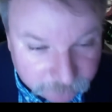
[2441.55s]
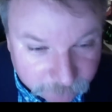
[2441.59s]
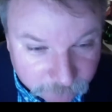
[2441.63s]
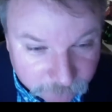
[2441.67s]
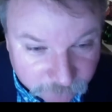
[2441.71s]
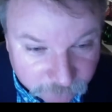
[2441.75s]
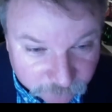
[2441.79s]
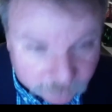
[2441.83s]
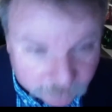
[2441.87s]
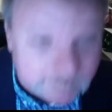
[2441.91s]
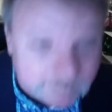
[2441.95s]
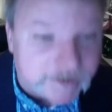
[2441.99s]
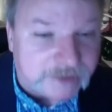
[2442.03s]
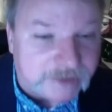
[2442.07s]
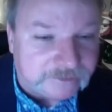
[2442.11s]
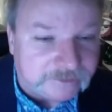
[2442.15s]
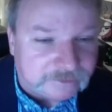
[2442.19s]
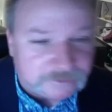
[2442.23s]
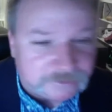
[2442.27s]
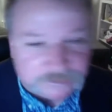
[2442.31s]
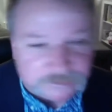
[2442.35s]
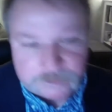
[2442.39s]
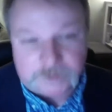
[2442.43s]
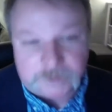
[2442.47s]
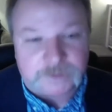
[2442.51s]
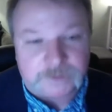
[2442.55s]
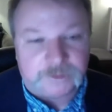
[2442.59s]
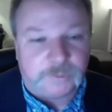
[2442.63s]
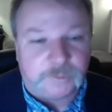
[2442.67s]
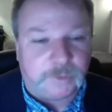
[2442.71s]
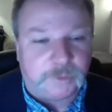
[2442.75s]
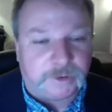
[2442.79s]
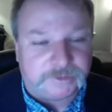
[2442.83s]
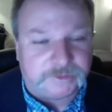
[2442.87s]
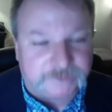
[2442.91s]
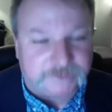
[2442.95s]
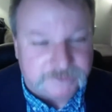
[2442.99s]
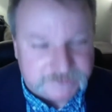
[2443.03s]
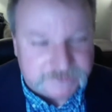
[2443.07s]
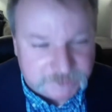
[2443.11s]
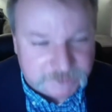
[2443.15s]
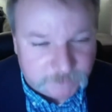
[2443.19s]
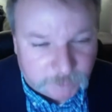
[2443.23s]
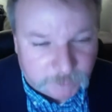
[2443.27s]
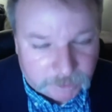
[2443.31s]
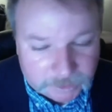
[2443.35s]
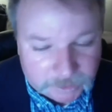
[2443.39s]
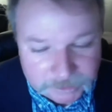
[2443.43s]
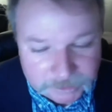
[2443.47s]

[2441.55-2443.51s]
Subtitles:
Freemasons started the Boston Tea Party.